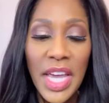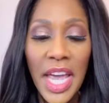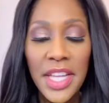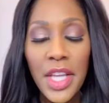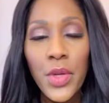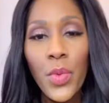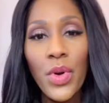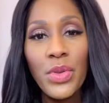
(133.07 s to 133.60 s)
In
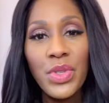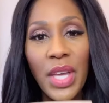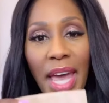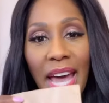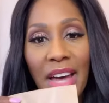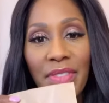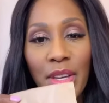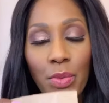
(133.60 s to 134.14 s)
other words,
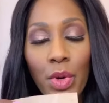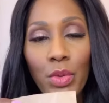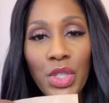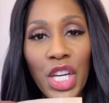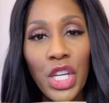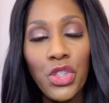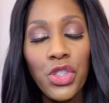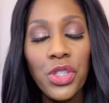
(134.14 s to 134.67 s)
have a
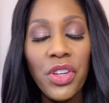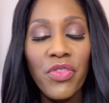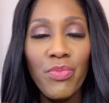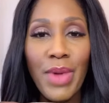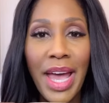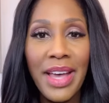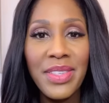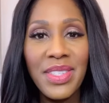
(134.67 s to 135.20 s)
rotation of
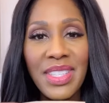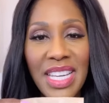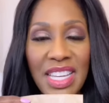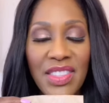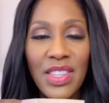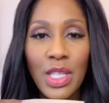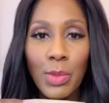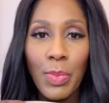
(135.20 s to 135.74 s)
masks
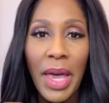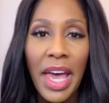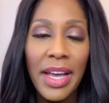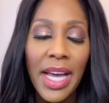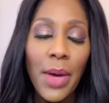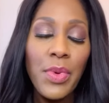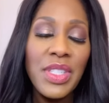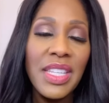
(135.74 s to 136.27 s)
in this
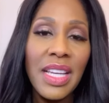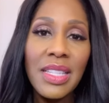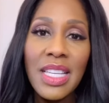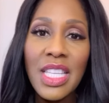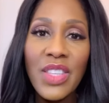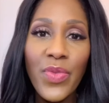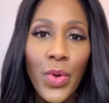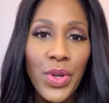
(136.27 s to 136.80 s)
bag. I would say at
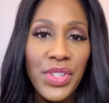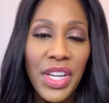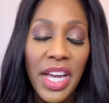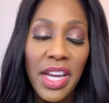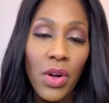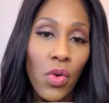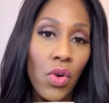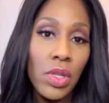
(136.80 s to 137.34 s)
least for a
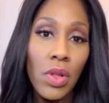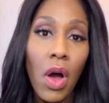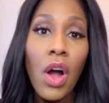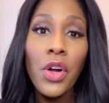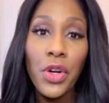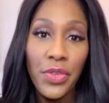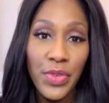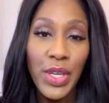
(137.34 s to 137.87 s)
day or
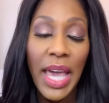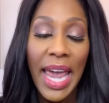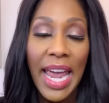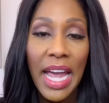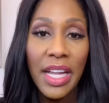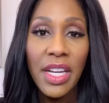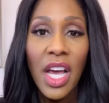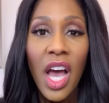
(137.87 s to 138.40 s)
longer if you
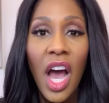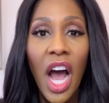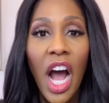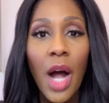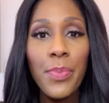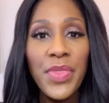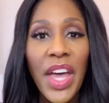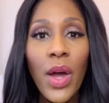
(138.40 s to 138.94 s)
can.
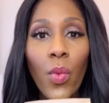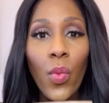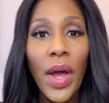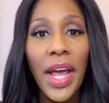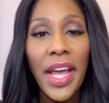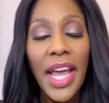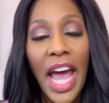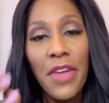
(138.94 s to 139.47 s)
Um, that
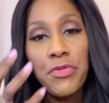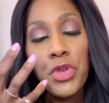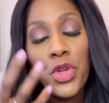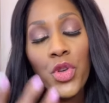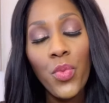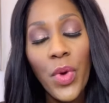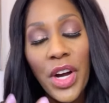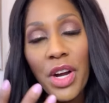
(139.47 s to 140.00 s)
way, after
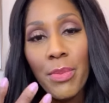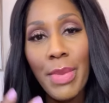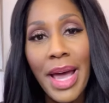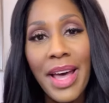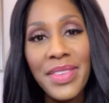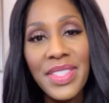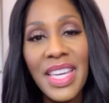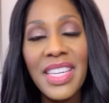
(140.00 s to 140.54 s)
you wear a
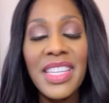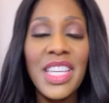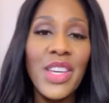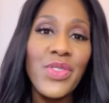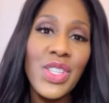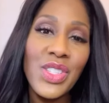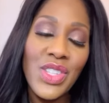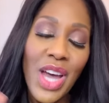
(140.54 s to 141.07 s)
mask, it
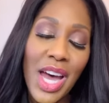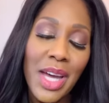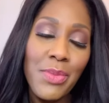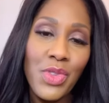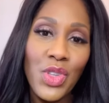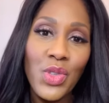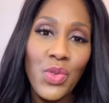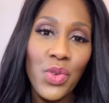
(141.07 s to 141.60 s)
gives it
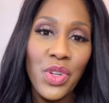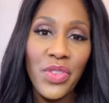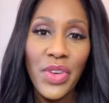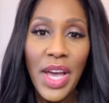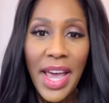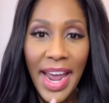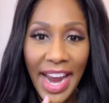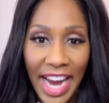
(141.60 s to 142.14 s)
time to sort of
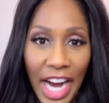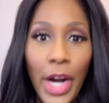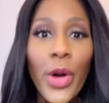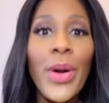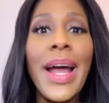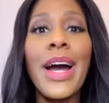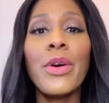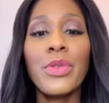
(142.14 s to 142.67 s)

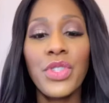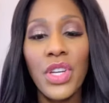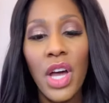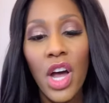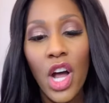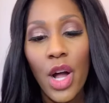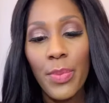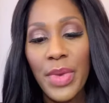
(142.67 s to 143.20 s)
air out
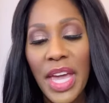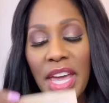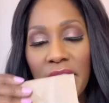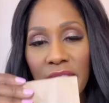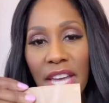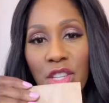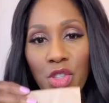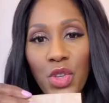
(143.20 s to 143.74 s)
um,
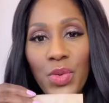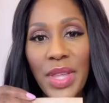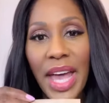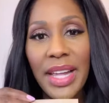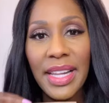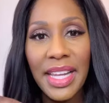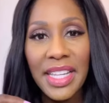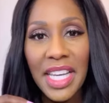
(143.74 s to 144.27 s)
and, and do
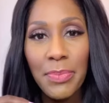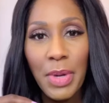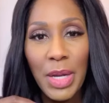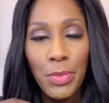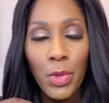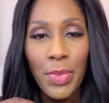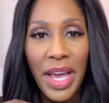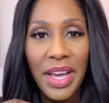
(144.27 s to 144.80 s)
that in a
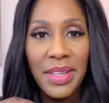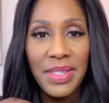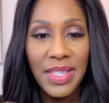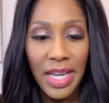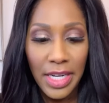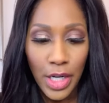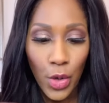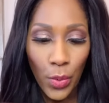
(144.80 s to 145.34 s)
paper bag
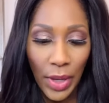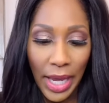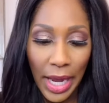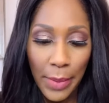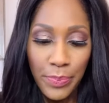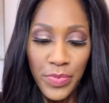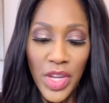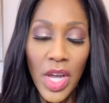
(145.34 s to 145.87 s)
setting,
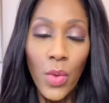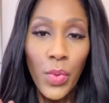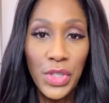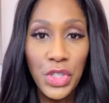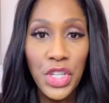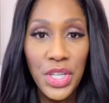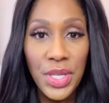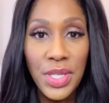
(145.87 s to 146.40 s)
okay?
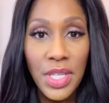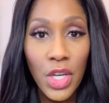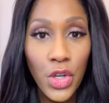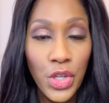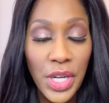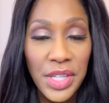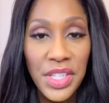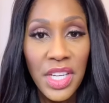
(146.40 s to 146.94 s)
Which is a
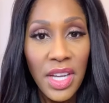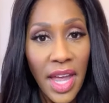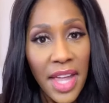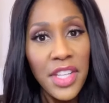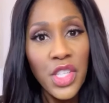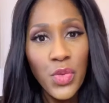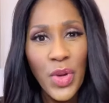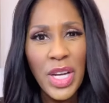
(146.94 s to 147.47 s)
good idea
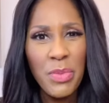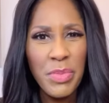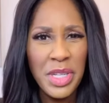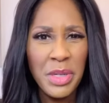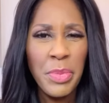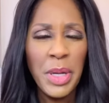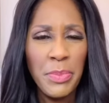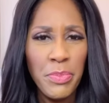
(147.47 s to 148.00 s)
and is
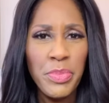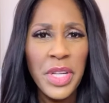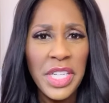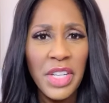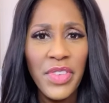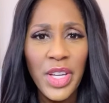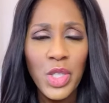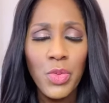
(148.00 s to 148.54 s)
recommended by
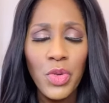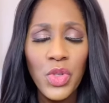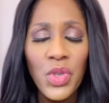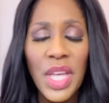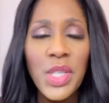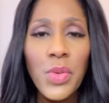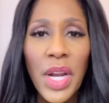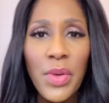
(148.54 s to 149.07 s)
plenty of experts. So
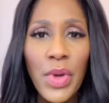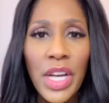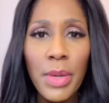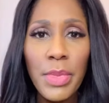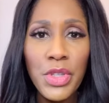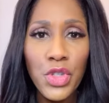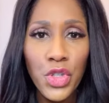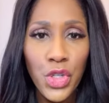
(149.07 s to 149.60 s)
that's what I
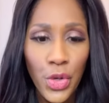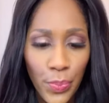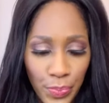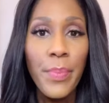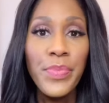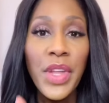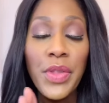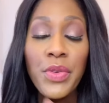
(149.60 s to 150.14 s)
recommend you do.
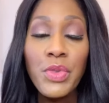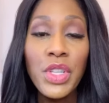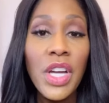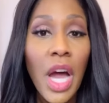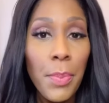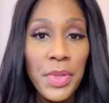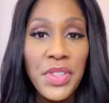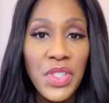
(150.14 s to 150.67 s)
Now, there's a
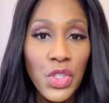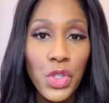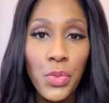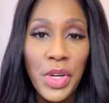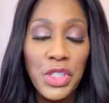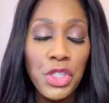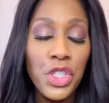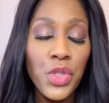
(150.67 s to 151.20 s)
couple of
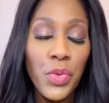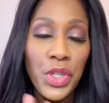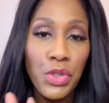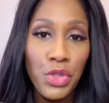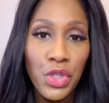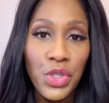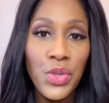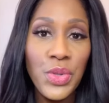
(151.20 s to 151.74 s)
situations where
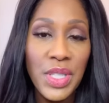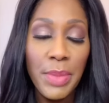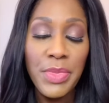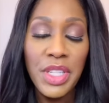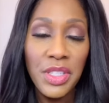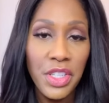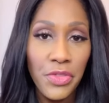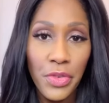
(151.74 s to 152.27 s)
you should do
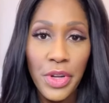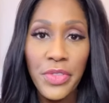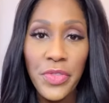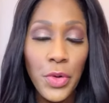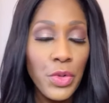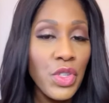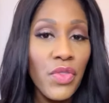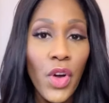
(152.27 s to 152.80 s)
something different.
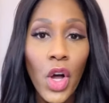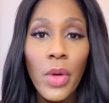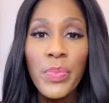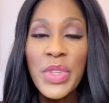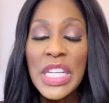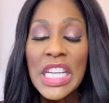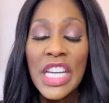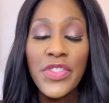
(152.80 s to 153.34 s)
First of all,
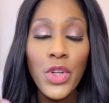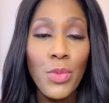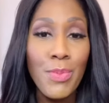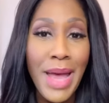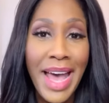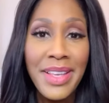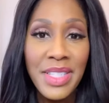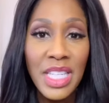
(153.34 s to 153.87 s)
if your
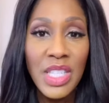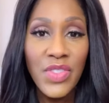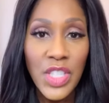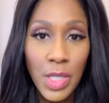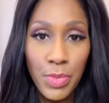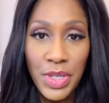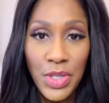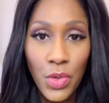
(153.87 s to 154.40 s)
mask is
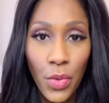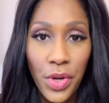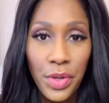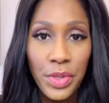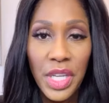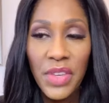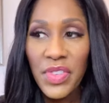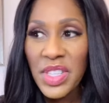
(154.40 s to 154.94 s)
visibly
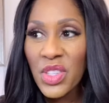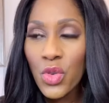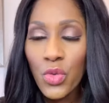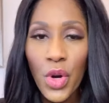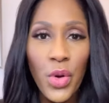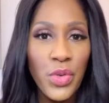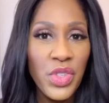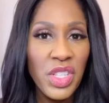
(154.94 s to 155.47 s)
soiled, if it's
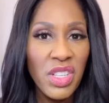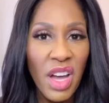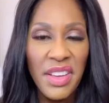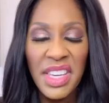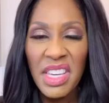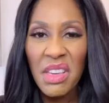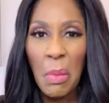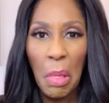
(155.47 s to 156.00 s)
gross,
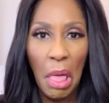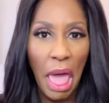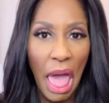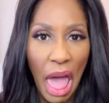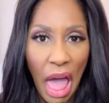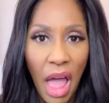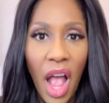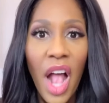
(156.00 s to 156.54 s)
yucky,
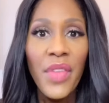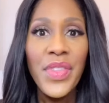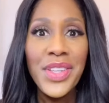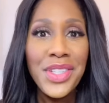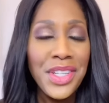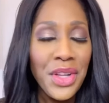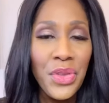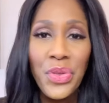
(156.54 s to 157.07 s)
blah,
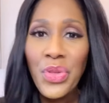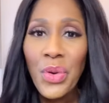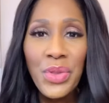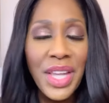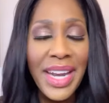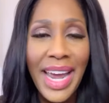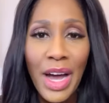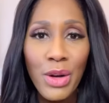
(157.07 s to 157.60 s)
then you need to throw
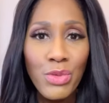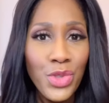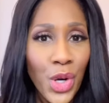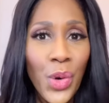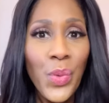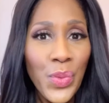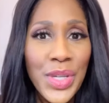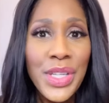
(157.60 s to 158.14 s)
that out.
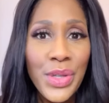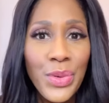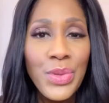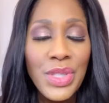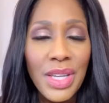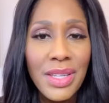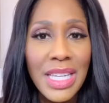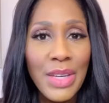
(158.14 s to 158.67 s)
Don't
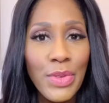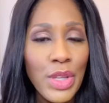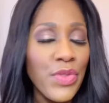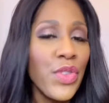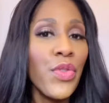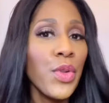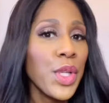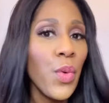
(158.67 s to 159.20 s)
reuse it, even
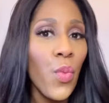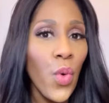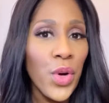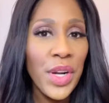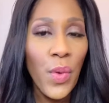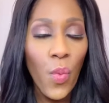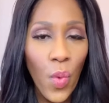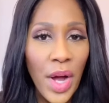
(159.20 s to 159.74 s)
if you've only
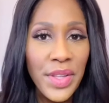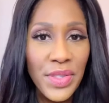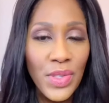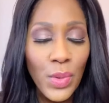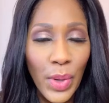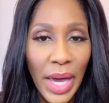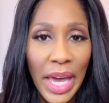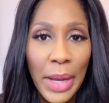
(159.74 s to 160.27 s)
worn it
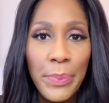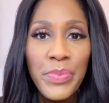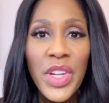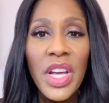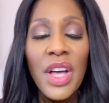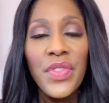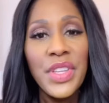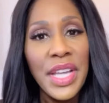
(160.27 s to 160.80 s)
once, okay?
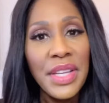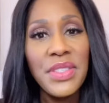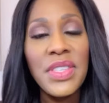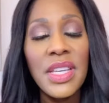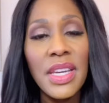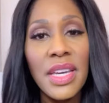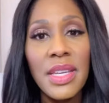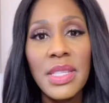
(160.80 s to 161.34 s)
The next
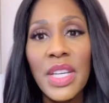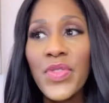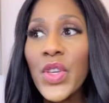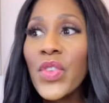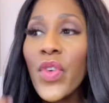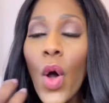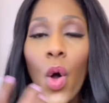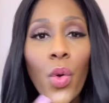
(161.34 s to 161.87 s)
thing is, if
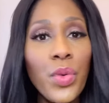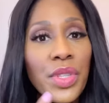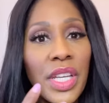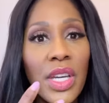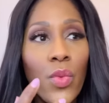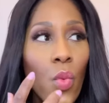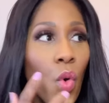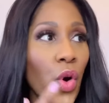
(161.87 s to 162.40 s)
you've
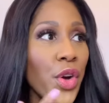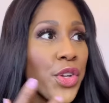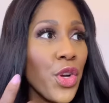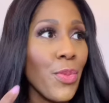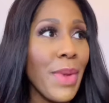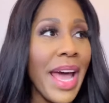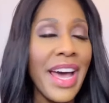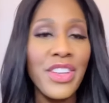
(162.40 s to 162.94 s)
only worn
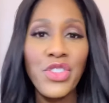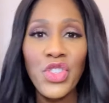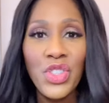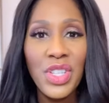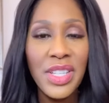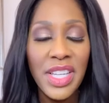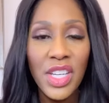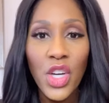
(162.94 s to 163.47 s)
your mask
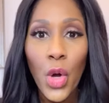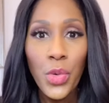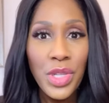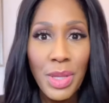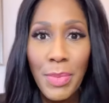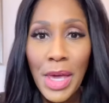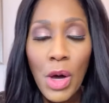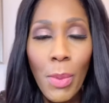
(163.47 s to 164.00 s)
just to like go to
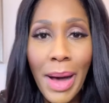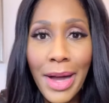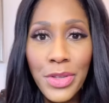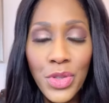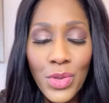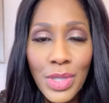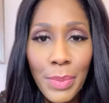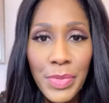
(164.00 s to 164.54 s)
the
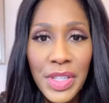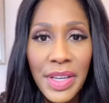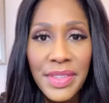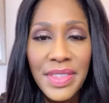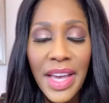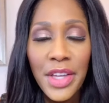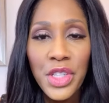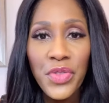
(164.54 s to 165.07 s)
mailbox or something
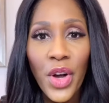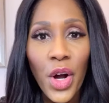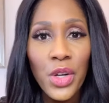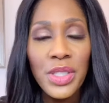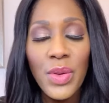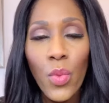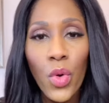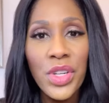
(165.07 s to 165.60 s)
like that, you've
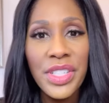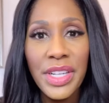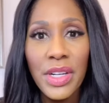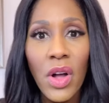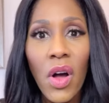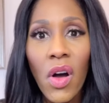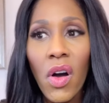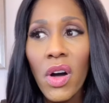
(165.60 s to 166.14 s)
hardly worn it
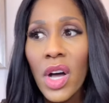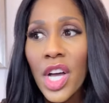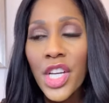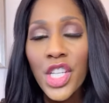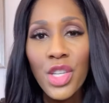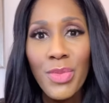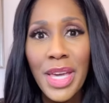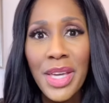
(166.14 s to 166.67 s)
at all,
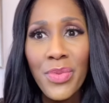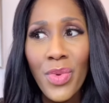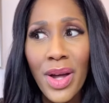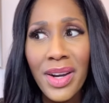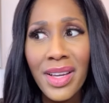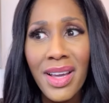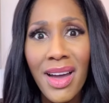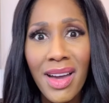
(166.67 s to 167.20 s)
you may
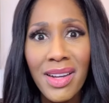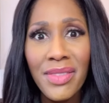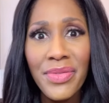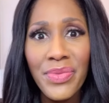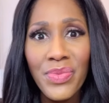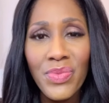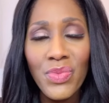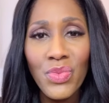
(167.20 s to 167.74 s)
wanna kind
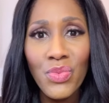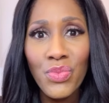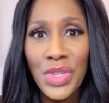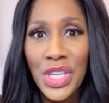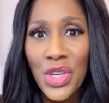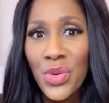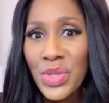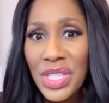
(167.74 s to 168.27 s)
of
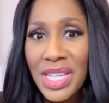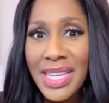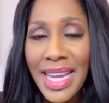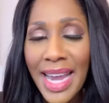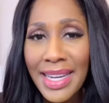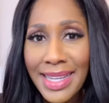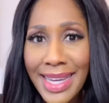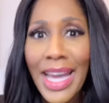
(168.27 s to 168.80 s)
reuse it
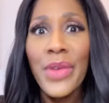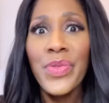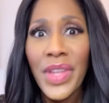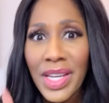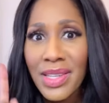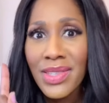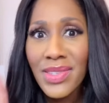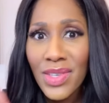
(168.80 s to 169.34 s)
again and count
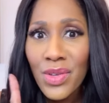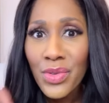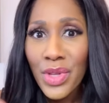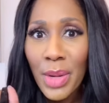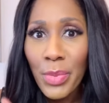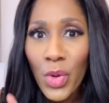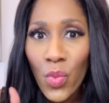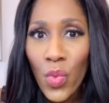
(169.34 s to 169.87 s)
that as still
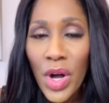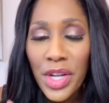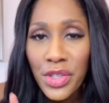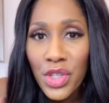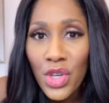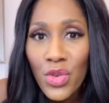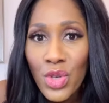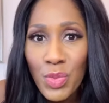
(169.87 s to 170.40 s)
number
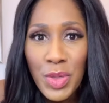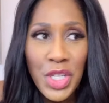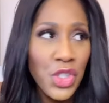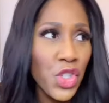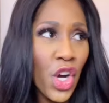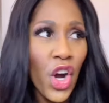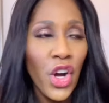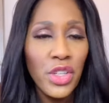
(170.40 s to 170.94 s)
one use
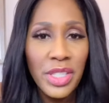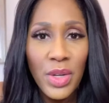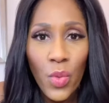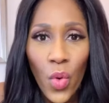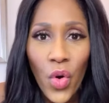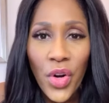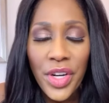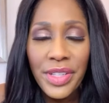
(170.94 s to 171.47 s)
because you hardly
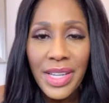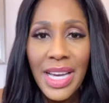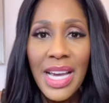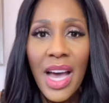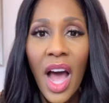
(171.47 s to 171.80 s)
wore it.